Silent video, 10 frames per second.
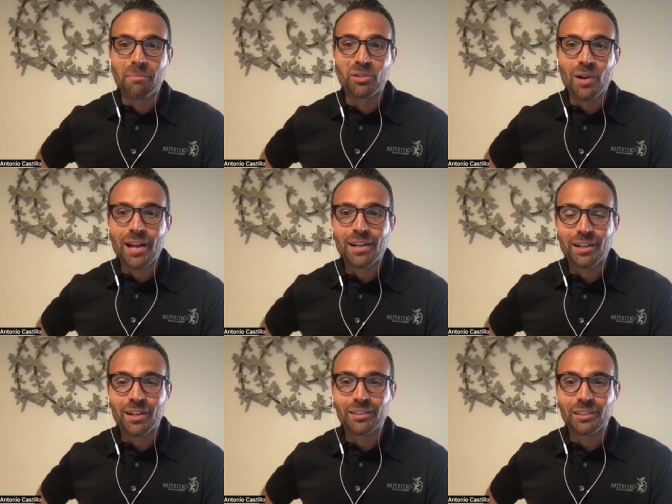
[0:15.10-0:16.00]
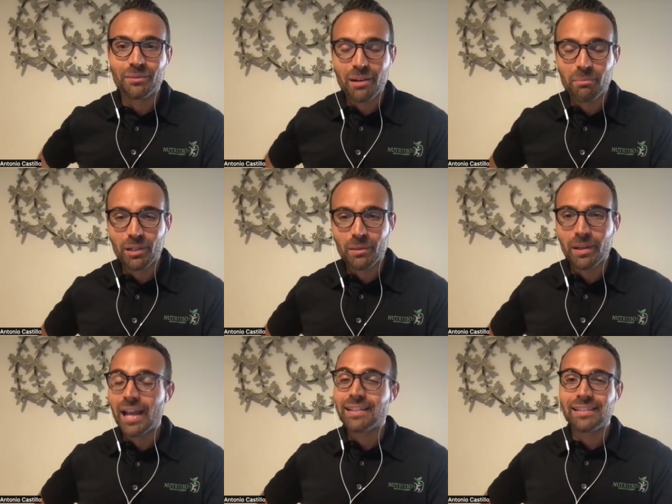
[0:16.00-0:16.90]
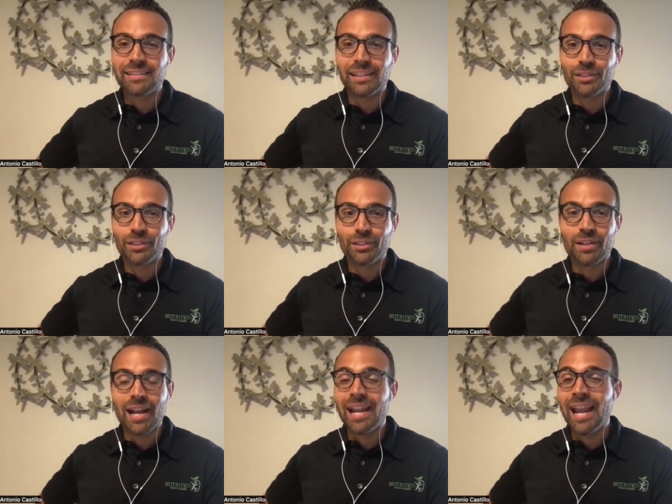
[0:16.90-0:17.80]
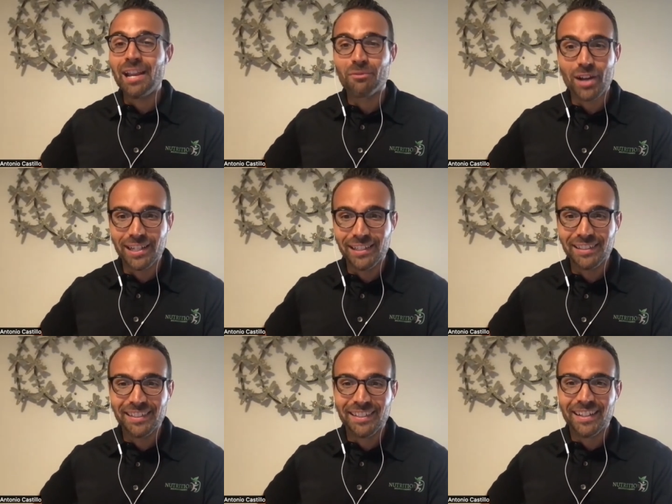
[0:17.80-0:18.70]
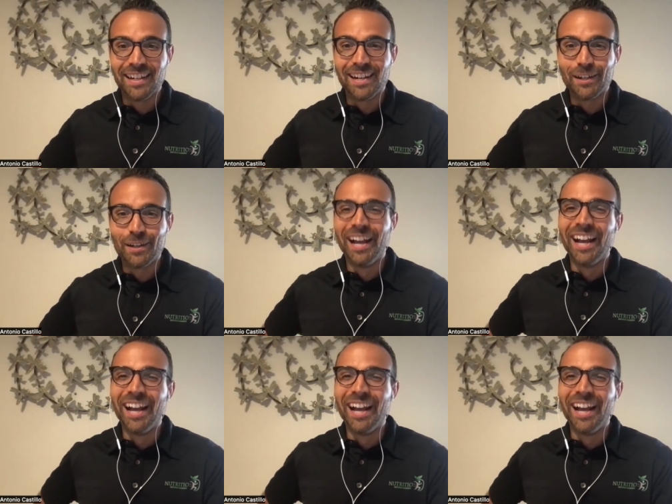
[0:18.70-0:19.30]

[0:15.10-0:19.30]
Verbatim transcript: trying to currently write a book. As I stated earlier, I hate writing. Yeah.